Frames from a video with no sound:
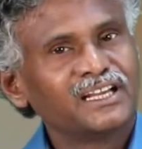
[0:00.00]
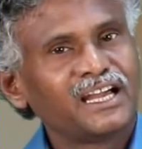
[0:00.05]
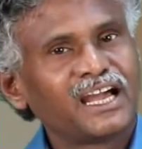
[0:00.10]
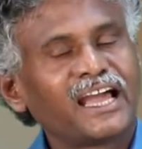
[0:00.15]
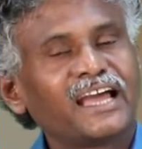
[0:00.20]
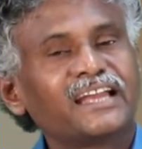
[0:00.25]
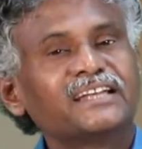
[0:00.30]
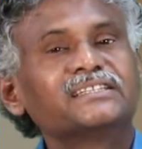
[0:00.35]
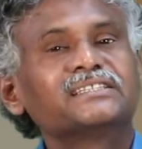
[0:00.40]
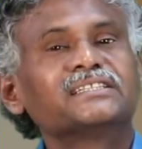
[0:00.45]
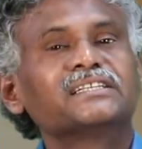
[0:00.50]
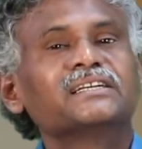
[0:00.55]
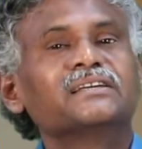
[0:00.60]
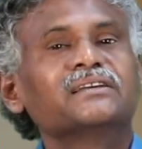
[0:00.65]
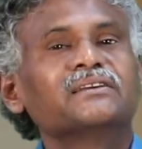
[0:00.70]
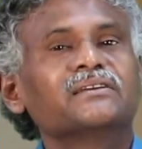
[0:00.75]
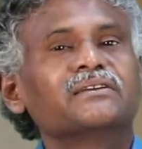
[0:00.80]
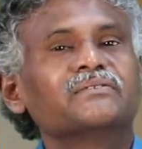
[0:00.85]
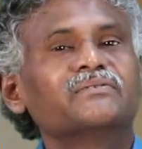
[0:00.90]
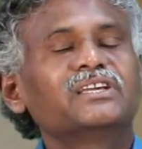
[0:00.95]
And
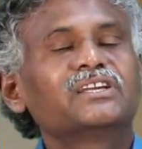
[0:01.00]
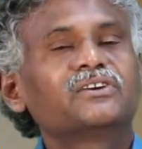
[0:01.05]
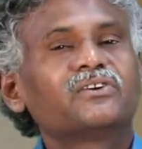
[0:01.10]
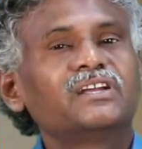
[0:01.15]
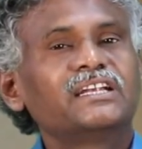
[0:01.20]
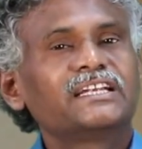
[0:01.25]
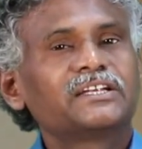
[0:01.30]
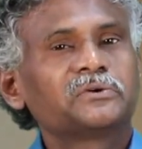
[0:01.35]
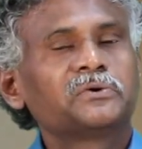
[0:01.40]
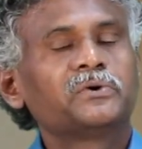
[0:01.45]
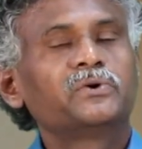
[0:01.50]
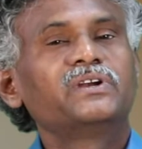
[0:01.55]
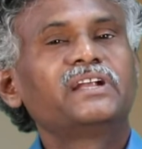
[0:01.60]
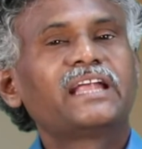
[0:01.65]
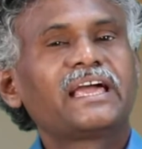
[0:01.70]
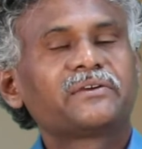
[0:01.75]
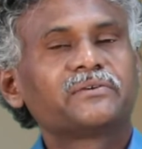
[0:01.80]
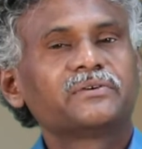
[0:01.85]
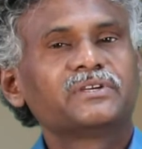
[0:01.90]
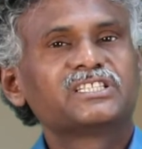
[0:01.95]
we call it whole
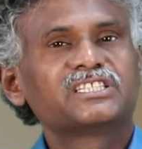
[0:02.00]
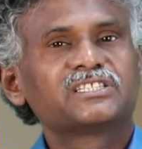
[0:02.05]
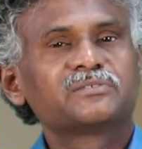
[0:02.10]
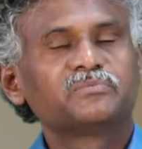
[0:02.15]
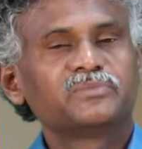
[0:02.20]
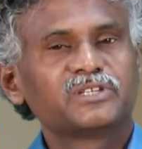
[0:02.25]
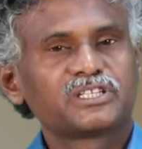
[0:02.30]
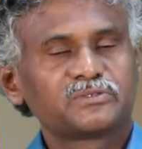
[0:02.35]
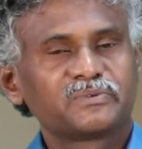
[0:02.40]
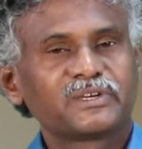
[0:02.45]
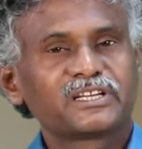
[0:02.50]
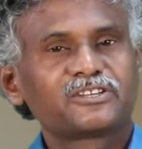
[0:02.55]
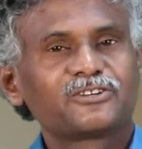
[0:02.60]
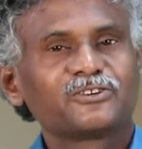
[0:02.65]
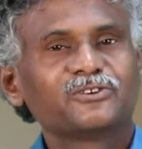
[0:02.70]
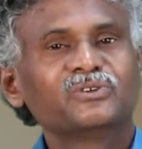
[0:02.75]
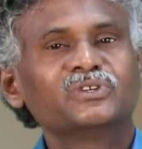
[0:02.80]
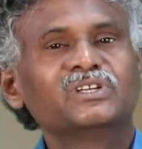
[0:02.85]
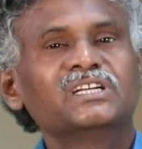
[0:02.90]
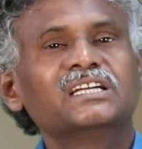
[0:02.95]
language
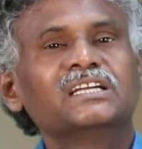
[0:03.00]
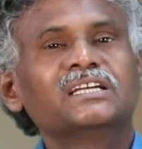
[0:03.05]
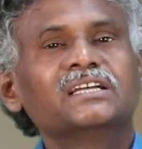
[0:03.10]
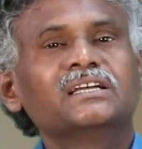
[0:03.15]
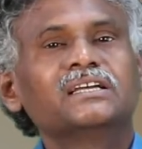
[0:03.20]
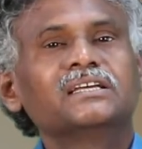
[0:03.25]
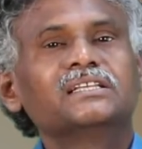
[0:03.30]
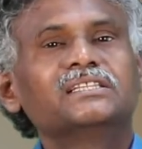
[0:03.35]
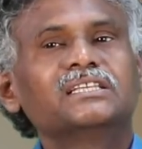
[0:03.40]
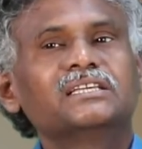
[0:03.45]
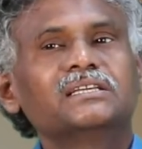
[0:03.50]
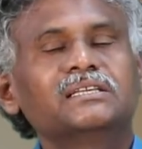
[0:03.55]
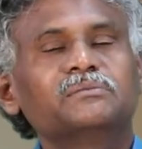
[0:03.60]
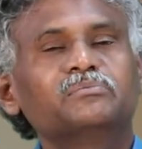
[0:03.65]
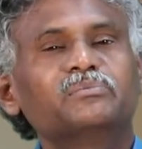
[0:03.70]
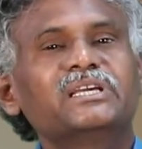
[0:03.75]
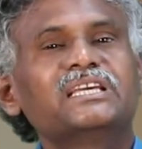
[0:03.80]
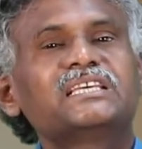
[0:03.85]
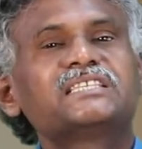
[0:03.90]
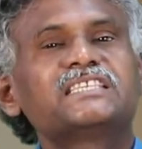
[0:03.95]
perspective. The
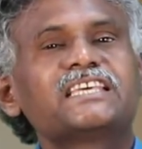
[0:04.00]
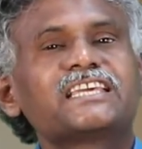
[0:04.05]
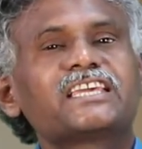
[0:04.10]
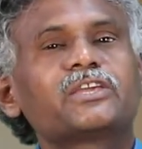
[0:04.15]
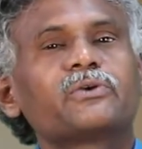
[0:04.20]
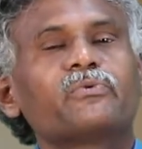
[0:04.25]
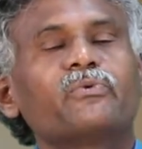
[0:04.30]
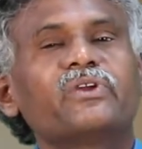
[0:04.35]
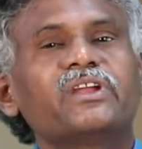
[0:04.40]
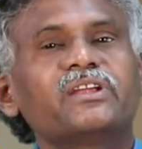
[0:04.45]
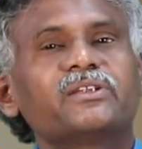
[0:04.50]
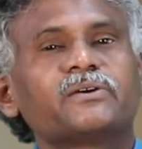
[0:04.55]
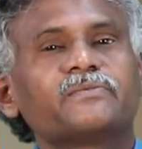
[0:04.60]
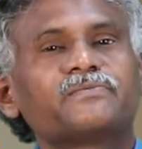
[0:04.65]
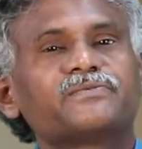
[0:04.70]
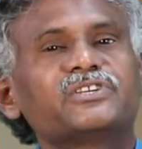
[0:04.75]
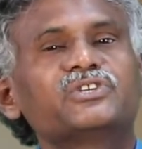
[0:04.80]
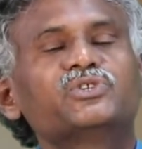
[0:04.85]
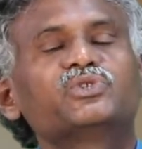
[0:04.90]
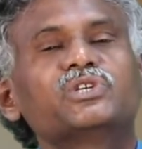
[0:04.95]
basic unit
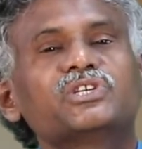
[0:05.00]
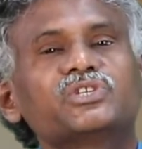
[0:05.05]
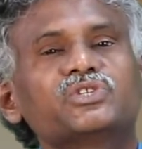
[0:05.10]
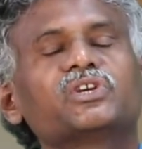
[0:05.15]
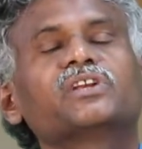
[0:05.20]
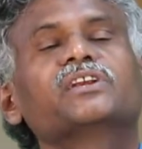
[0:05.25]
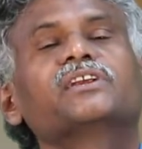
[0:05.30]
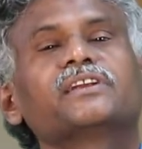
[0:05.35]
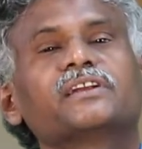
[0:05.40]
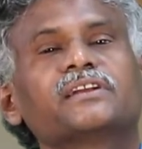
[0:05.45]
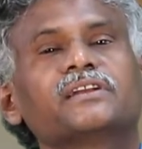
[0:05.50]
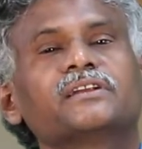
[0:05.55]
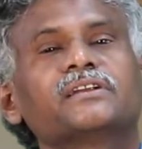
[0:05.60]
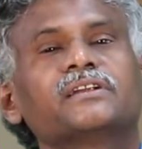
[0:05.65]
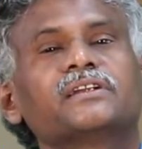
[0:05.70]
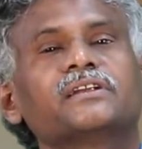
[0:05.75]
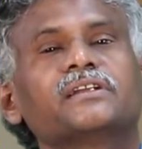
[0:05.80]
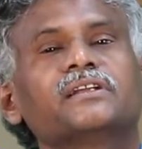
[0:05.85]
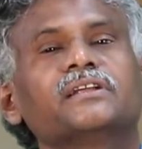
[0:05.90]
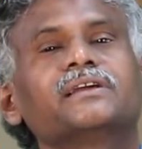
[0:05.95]
of teaching children
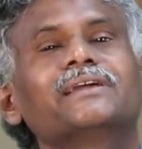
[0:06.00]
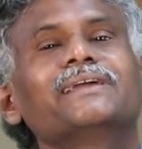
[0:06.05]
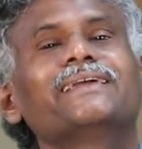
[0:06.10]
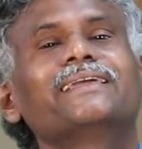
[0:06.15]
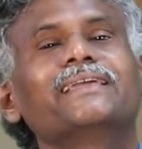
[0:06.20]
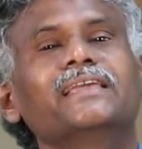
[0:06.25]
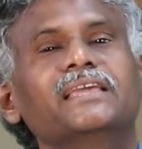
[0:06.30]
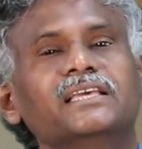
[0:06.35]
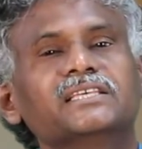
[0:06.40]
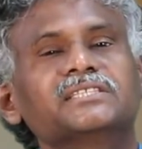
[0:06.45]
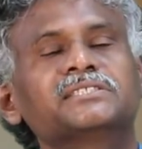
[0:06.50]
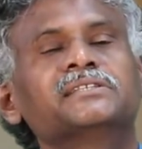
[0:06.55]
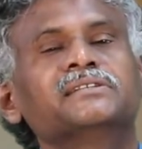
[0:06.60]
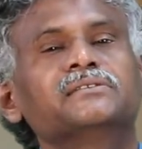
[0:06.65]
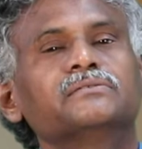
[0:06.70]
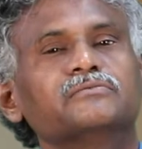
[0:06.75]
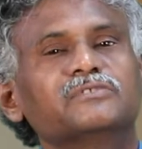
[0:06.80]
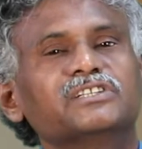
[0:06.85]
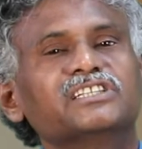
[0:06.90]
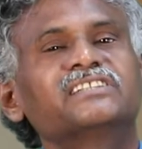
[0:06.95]
is
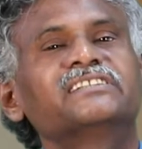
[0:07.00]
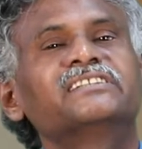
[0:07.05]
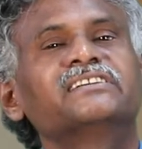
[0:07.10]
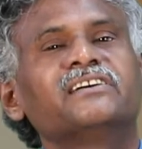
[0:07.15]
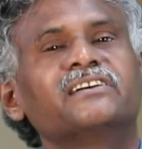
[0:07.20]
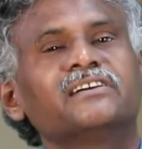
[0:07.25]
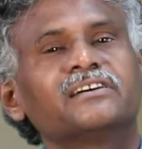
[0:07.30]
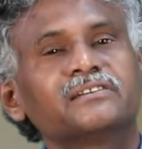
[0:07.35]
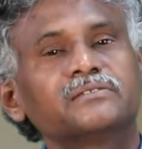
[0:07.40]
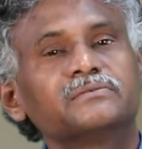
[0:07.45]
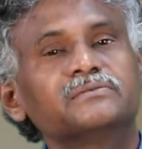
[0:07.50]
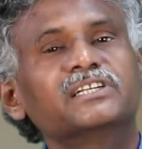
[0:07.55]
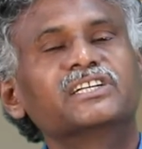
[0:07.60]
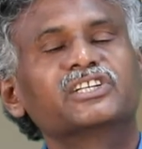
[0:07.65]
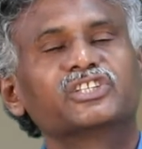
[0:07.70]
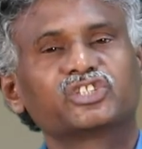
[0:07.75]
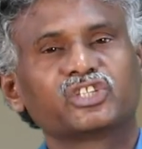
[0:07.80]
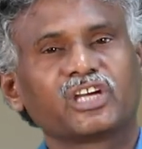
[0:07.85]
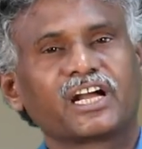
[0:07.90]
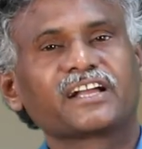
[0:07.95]
word or
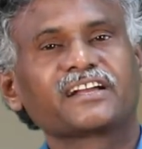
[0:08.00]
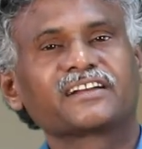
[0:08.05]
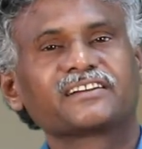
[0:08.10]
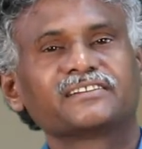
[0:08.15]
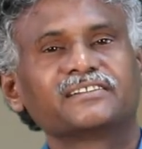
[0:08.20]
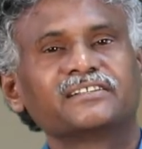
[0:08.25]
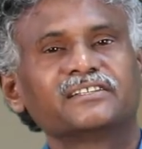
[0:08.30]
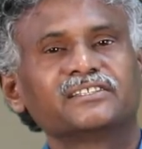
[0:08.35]
word chunk.